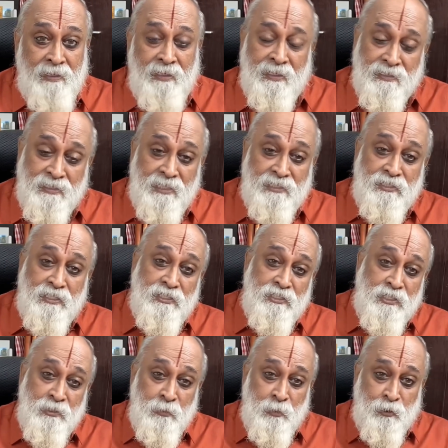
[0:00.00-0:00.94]
He has just
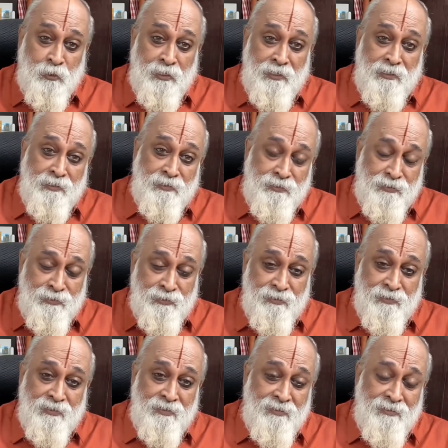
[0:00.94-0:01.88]
distributed it
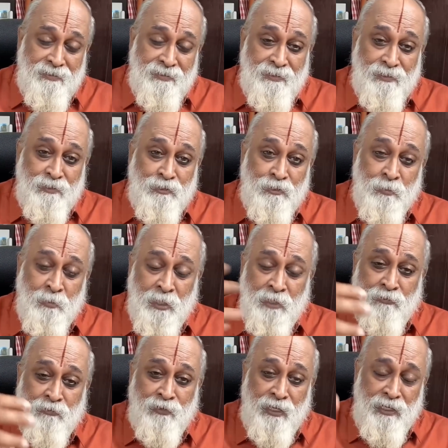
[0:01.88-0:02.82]
to
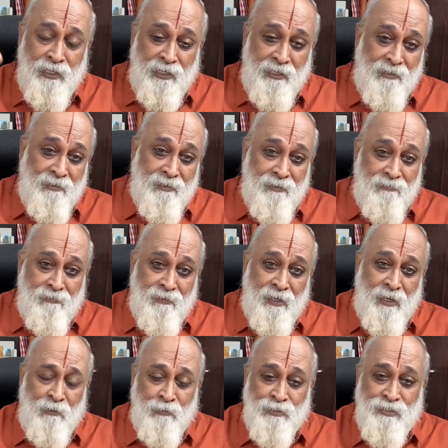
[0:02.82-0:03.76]
me free
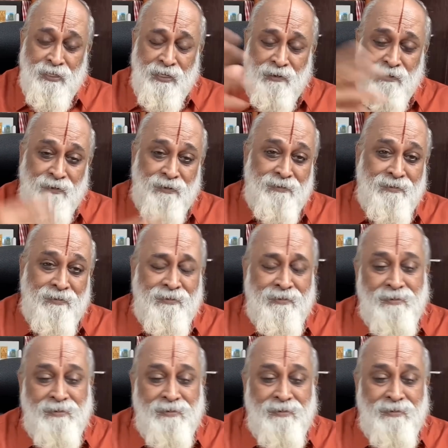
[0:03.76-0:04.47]
when I was there.